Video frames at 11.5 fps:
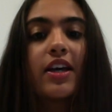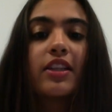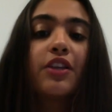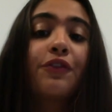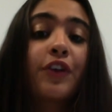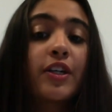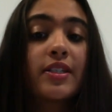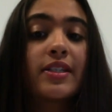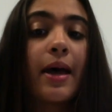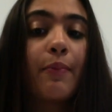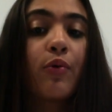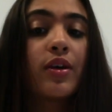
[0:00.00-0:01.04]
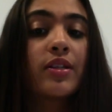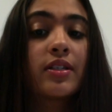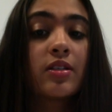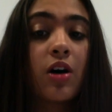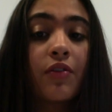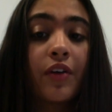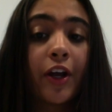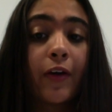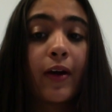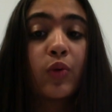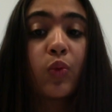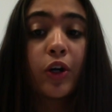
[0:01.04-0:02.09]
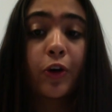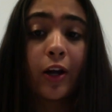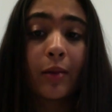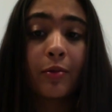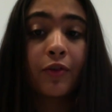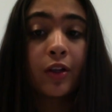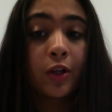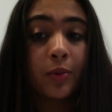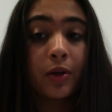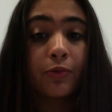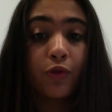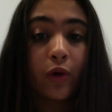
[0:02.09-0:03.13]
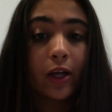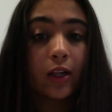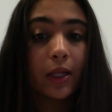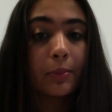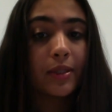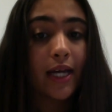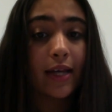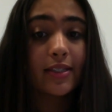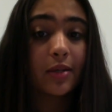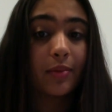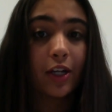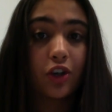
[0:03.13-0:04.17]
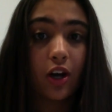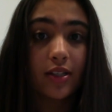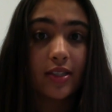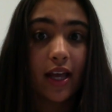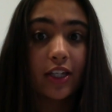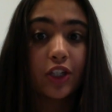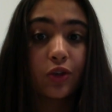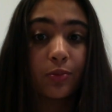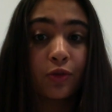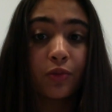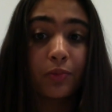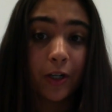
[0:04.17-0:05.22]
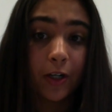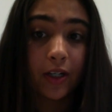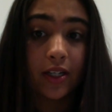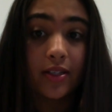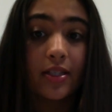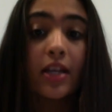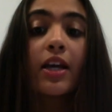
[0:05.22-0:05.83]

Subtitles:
The first step was dissolving around 1 gram of aluminum foil in potassium hydroxide to remove impurities,